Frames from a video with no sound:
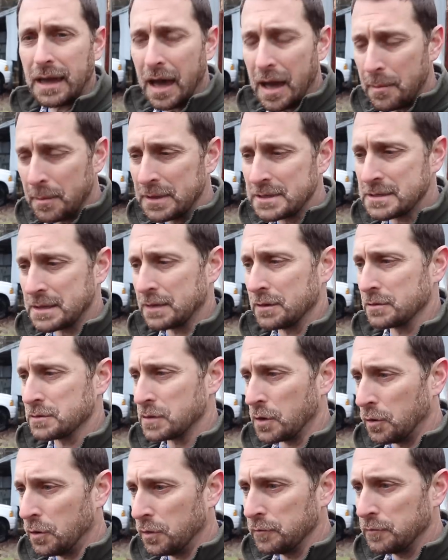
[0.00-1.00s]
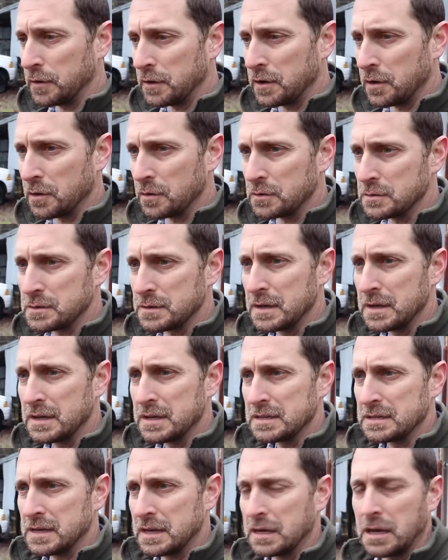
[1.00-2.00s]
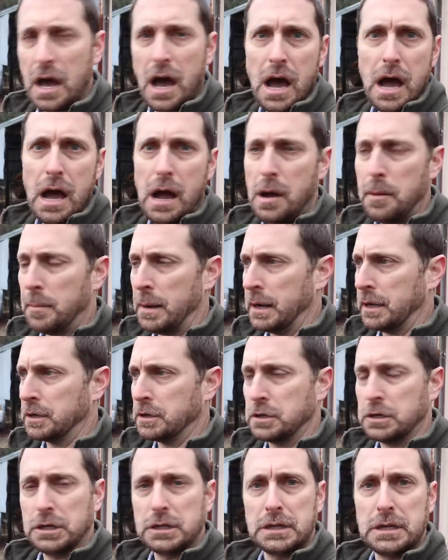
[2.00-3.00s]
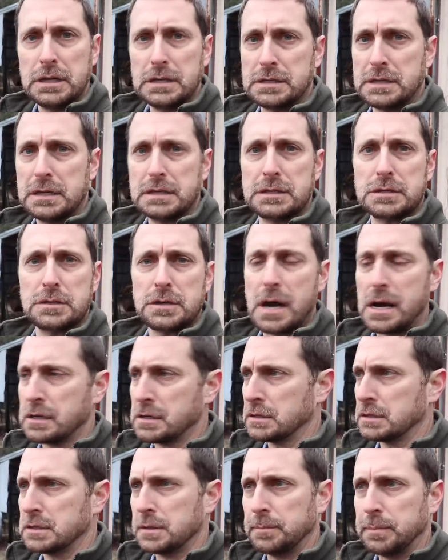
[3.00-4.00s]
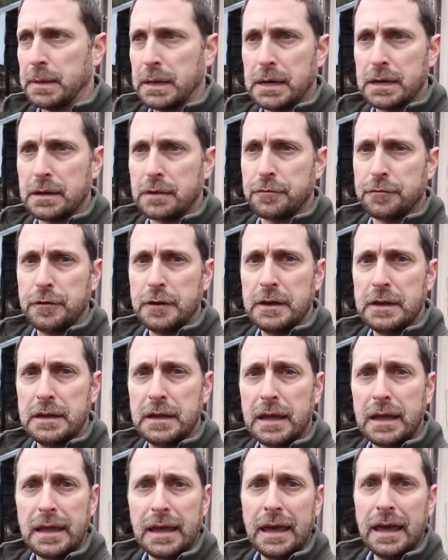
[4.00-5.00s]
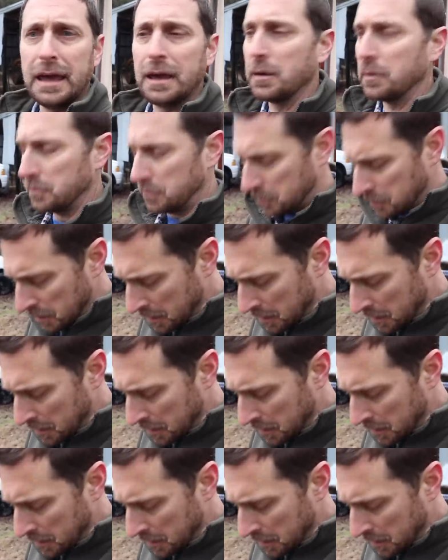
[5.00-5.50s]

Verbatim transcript: comments on those old videos saying, oh my goodness, it's tractor supply and the feed. And